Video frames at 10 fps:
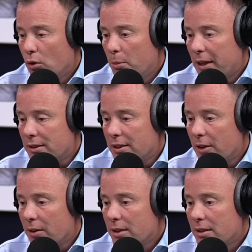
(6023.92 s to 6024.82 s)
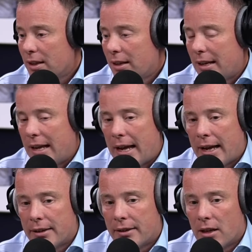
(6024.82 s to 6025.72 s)
being serious.
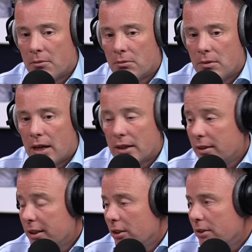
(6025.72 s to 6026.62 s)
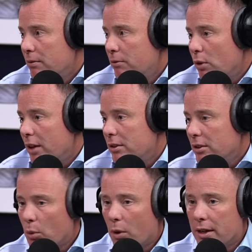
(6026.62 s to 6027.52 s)
And I think for us
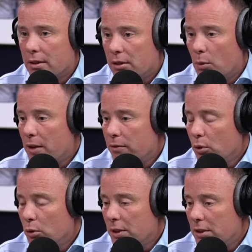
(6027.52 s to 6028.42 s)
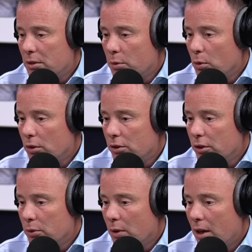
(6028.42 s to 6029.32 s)
it's the way forward, which is we want
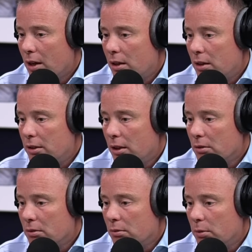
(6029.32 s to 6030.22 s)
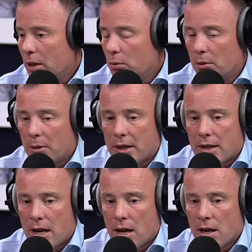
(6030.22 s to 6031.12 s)
to we don't want to
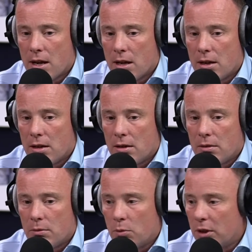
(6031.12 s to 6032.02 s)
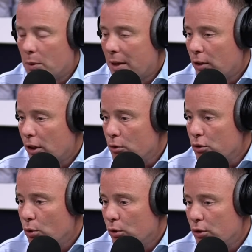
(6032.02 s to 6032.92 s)
be we don't want to have a
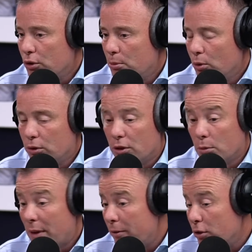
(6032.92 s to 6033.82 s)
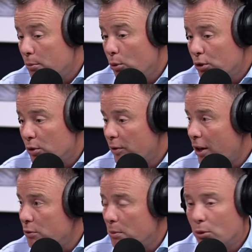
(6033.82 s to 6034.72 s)
closed door to the supporters, and we have the supporters
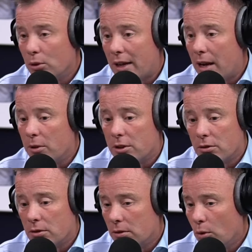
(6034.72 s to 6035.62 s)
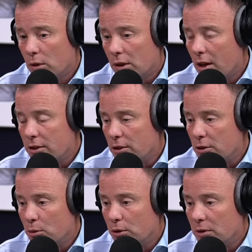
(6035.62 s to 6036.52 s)
advisory board now, which all the guys on the
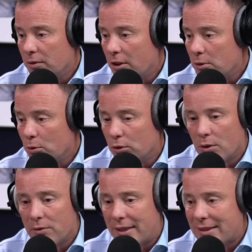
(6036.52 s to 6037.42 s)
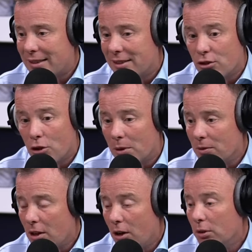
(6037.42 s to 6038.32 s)
supporters advisory board do a fantastic job, give
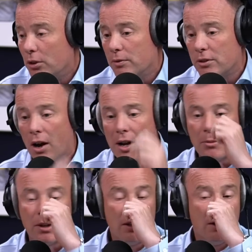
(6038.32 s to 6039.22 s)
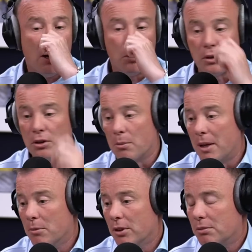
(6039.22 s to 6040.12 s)
us a whole load of time, a whole load of
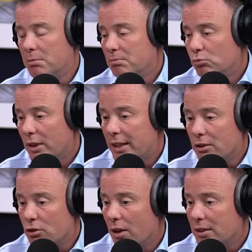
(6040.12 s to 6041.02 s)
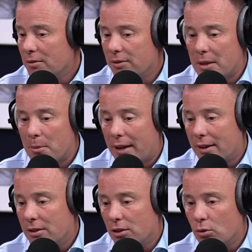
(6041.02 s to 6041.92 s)
commitment, really constructive feedback,
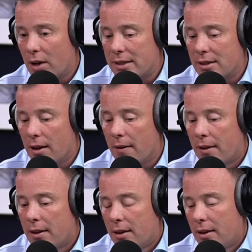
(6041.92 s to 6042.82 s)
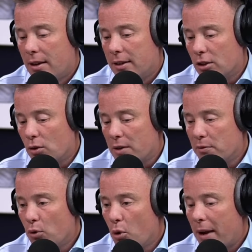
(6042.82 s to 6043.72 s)
and it's a great
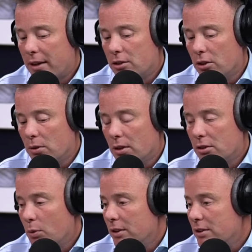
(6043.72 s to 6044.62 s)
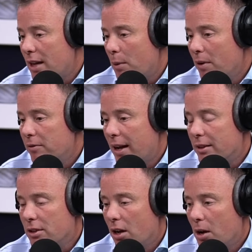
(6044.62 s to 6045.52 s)
format to understand where
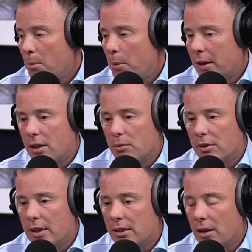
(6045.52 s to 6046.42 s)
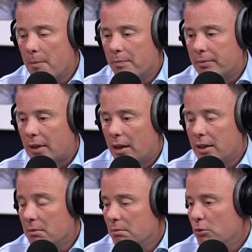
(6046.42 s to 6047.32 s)
fans are. But I don't think I
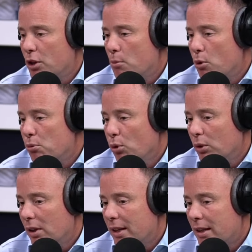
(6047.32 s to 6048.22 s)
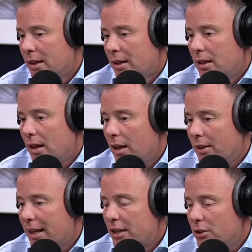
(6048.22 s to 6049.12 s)
think more broadly,
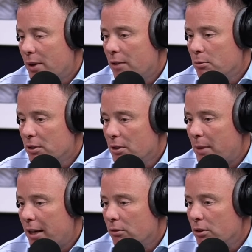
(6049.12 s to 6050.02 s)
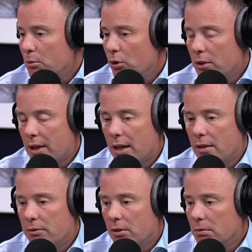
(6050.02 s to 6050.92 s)
the less you hear from us, the better, and the more you
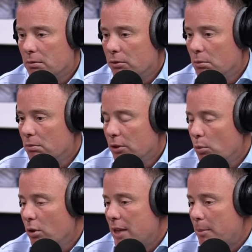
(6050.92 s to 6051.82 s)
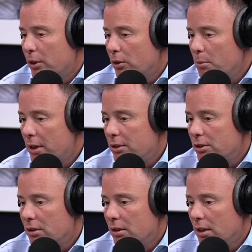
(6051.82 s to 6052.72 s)
hear from what's happening on the
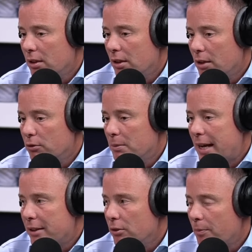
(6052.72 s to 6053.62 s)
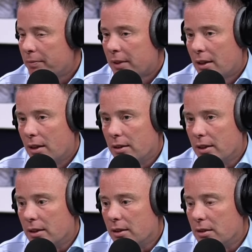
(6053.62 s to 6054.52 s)
pitch and from Daniel, I
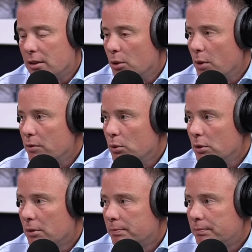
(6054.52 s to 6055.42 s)
think is the way forward.